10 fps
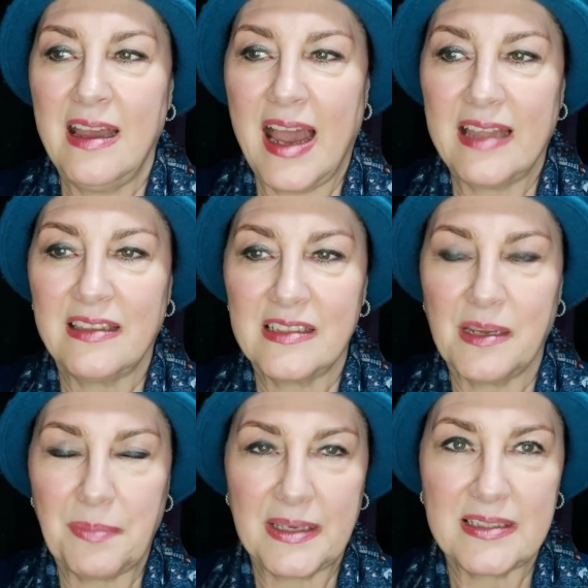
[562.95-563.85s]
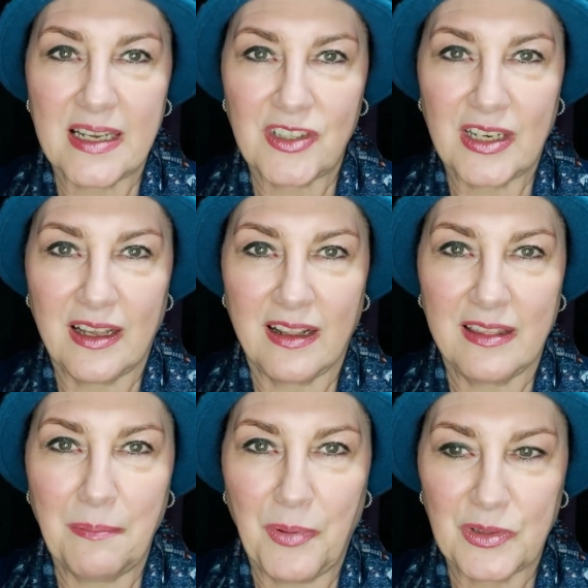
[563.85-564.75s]
and the tip is touching
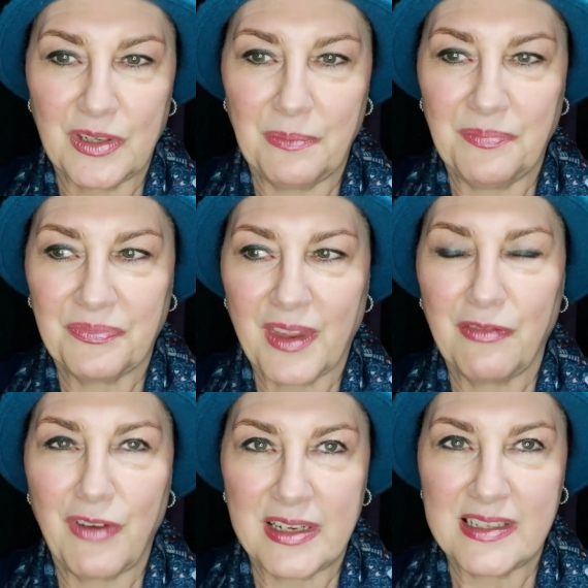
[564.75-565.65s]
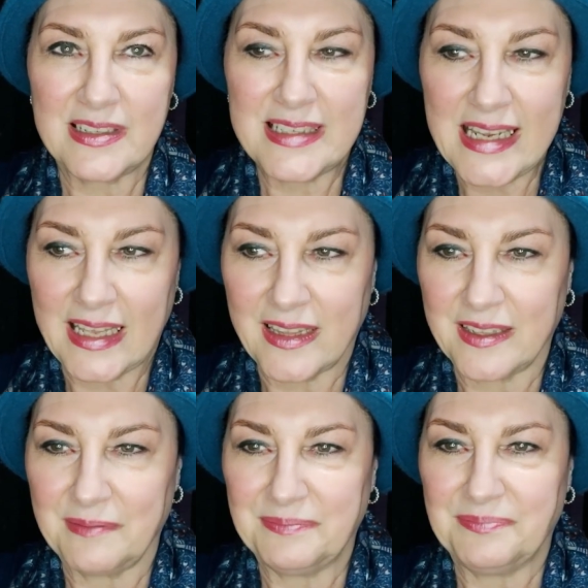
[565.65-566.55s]
the bottom front teeth.